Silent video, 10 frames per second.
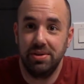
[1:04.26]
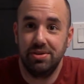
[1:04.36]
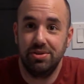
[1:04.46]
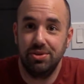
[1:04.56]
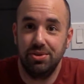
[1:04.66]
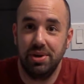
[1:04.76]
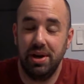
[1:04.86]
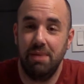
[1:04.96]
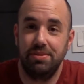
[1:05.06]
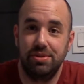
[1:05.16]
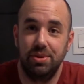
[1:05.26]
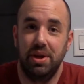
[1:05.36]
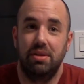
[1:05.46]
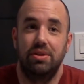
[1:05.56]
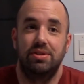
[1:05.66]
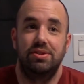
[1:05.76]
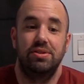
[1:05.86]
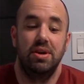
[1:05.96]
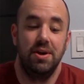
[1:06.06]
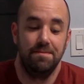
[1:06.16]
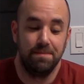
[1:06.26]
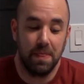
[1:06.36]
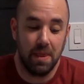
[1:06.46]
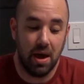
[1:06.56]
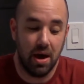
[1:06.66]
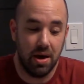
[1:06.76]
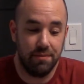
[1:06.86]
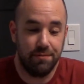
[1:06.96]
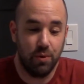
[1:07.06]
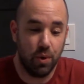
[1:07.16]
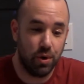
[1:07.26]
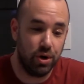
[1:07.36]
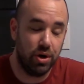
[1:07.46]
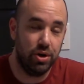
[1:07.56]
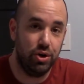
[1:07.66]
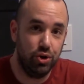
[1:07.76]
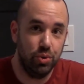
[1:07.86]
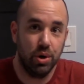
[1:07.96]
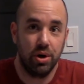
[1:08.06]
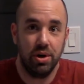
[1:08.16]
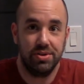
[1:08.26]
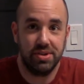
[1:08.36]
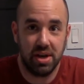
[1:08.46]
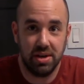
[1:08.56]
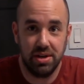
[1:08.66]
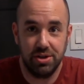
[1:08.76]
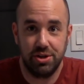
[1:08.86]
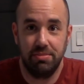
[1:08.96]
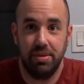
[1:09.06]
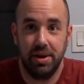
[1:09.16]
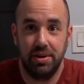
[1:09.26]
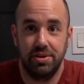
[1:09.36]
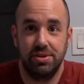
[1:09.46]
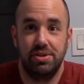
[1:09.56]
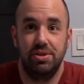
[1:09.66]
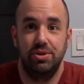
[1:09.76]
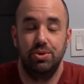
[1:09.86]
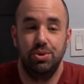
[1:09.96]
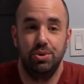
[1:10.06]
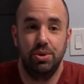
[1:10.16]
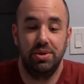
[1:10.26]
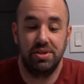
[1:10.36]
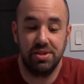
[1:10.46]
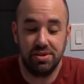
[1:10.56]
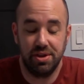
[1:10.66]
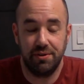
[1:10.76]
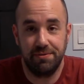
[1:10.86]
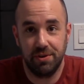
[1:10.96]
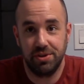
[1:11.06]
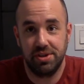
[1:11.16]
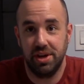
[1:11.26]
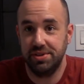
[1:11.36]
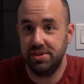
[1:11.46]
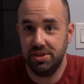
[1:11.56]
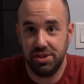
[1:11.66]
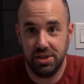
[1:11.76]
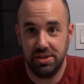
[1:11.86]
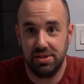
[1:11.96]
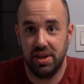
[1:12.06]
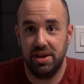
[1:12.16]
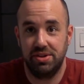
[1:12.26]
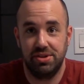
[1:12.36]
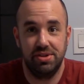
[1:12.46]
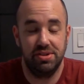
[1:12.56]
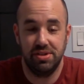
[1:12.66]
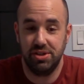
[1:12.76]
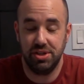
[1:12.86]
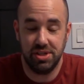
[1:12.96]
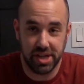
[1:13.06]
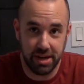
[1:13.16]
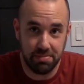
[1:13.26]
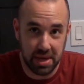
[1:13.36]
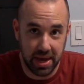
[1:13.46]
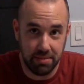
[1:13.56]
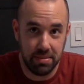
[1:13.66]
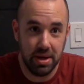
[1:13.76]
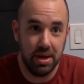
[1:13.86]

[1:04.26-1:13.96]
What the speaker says: to do an episode like this for newer second edition players who this is their first LCG/CCG type game,